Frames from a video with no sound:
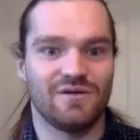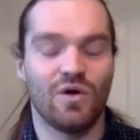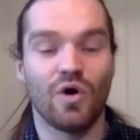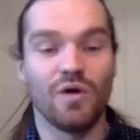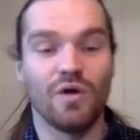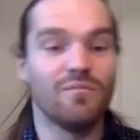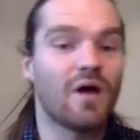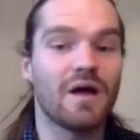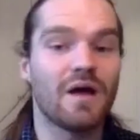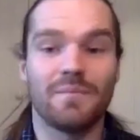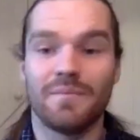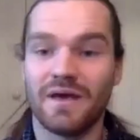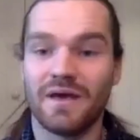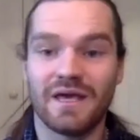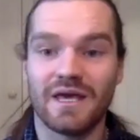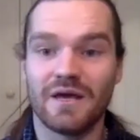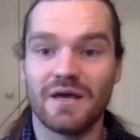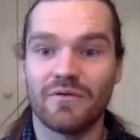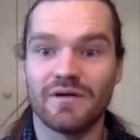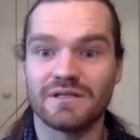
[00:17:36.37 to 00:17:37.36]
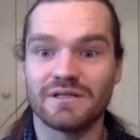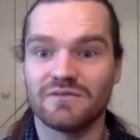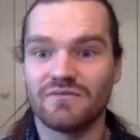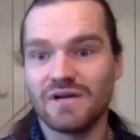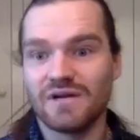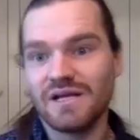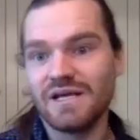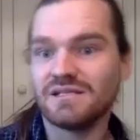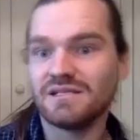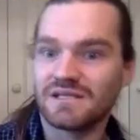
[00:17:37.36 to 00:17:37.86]
or it might be a year where it's a
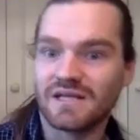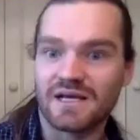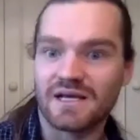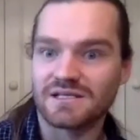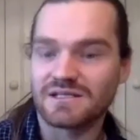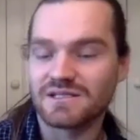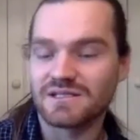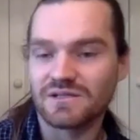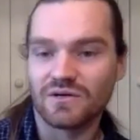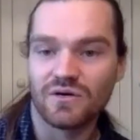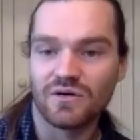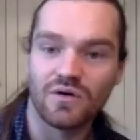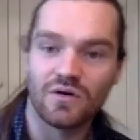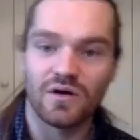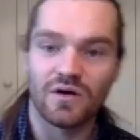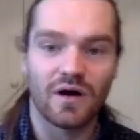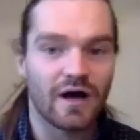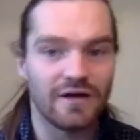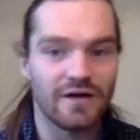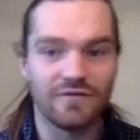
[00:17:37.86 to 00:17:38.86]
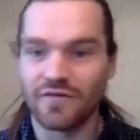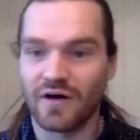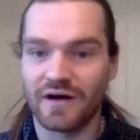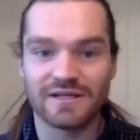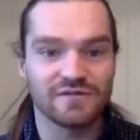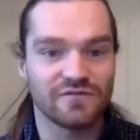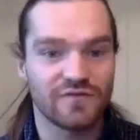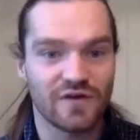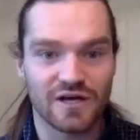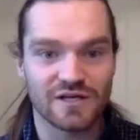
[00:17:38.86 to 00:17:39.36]
really easy test, and
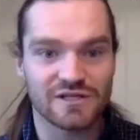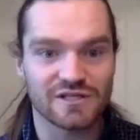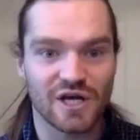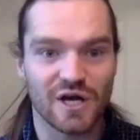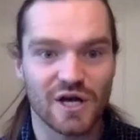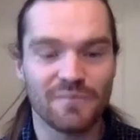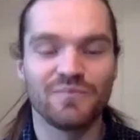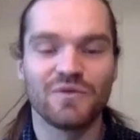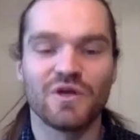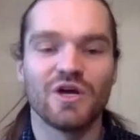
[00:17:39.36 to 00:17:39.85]
vice versa.